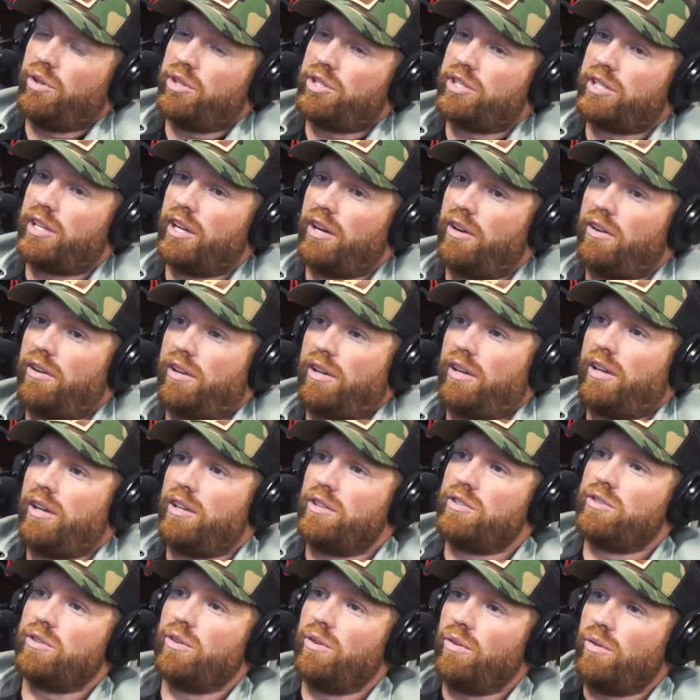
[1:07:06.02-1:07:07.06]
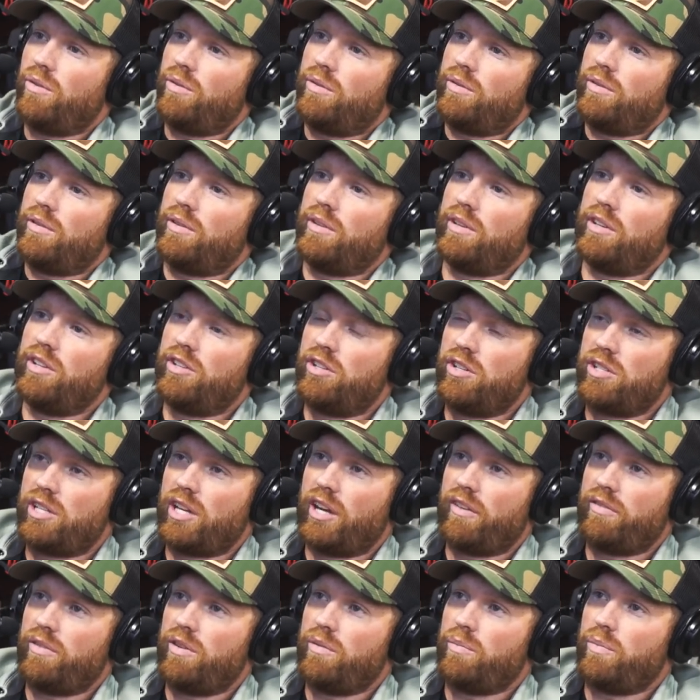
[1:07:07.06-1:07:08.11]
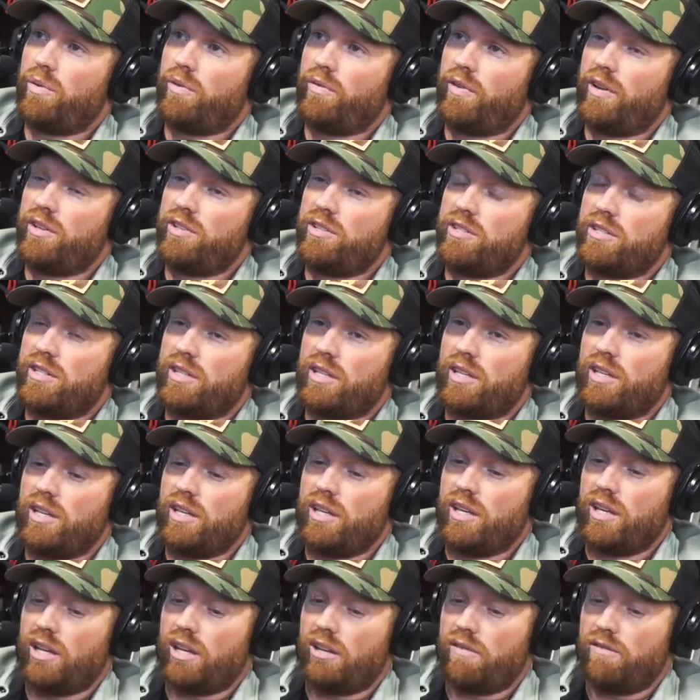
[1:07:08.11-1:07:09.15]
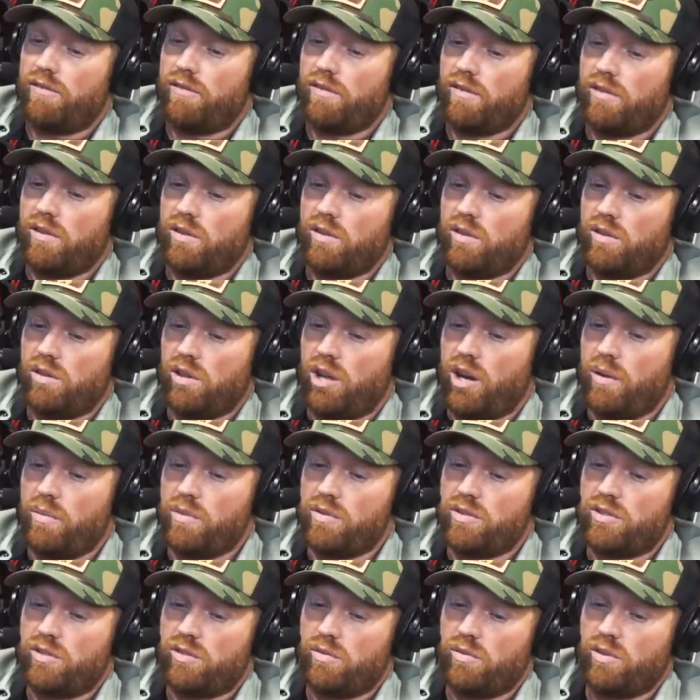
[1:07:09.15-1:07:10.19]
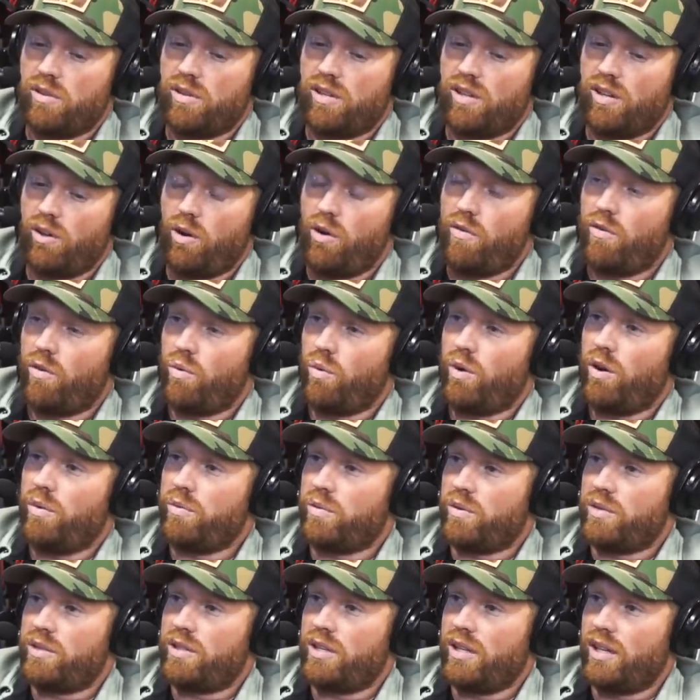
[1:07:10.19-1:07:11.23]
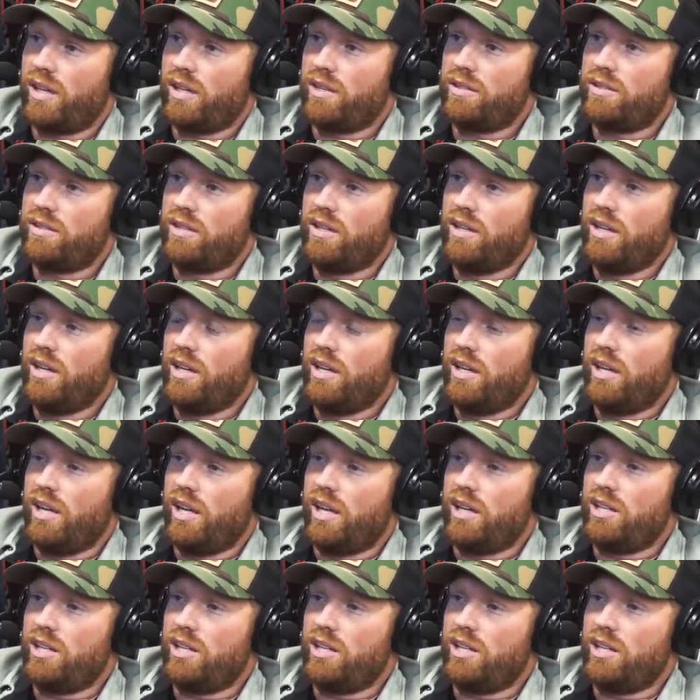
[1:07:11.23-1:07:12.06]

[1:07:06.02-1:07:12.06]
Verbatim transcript: really scary, and so you just have to prevention's the key, and if llamas get overwhelmed with ticks, mm-hmm.